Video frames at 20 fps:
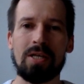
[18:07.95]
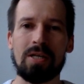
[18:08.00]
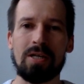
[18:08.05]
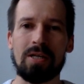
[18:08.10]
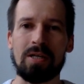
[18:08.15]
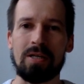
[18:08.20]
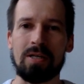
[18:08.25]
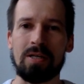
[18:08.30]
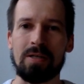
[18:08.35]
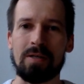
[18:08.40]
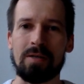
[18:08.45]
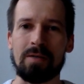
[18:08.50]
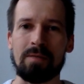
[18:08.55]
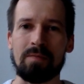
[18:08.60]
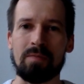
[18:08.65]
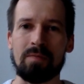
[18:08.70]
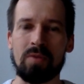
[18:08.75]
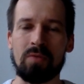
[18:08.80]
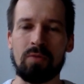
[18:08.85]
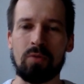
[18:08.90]

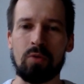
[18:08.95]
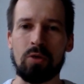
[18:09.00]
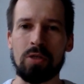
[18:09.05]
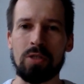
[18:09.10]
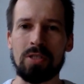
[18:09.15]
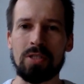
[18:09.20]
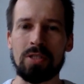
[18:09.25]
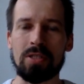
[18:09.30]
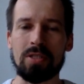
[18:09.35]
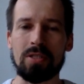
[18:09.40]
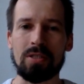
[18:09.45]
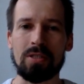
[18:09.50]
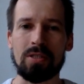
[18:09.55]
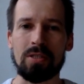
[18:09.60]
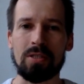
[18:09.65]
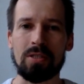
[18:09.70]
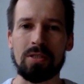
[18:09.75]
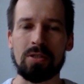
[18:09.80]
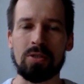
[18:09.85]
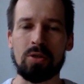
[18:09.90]
for its
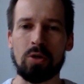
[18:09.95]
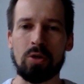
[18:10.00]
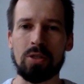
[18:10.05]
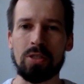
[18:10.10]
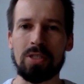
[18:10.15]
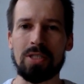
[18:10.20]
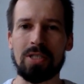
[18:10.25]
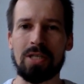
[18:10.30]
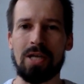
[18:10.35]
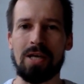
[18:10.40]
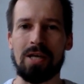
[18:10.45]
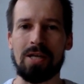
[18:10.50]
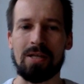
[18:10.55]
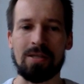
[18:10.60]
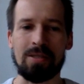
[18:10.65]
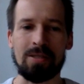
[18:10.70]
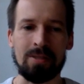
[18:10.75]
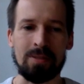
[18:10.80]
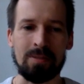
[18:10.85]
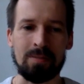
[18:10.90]
tokens
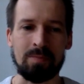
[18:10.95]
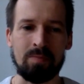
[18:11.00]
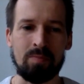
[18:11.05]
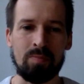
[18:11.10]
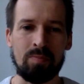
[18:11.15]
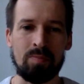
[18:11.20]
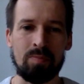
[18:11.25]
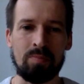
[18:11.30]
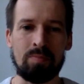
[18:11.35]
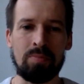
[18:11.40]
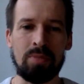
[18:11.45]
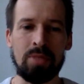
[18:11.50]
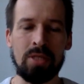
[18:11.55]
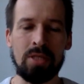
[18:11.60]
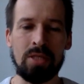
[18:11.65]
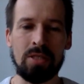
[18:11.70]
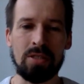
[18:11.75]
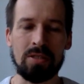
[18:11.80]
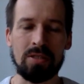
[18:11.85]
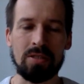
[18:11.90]
and
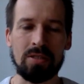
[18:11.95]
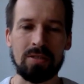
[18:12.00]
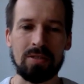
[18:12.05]
be